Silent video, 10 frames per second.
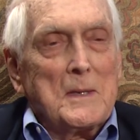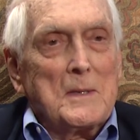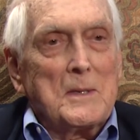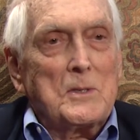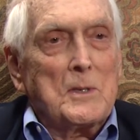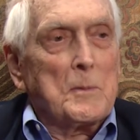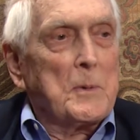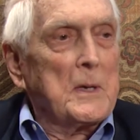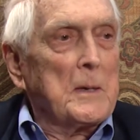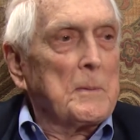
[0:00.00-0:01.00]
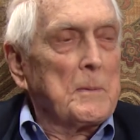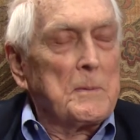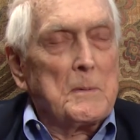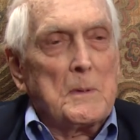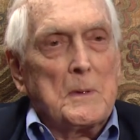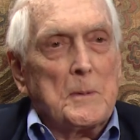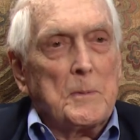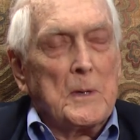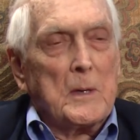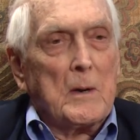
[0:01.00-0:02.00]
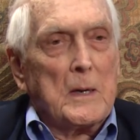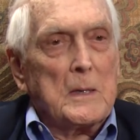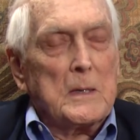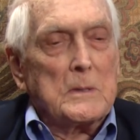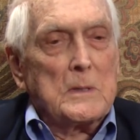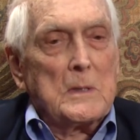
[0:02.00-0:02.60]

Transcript: that you can pay a, a player, I guess.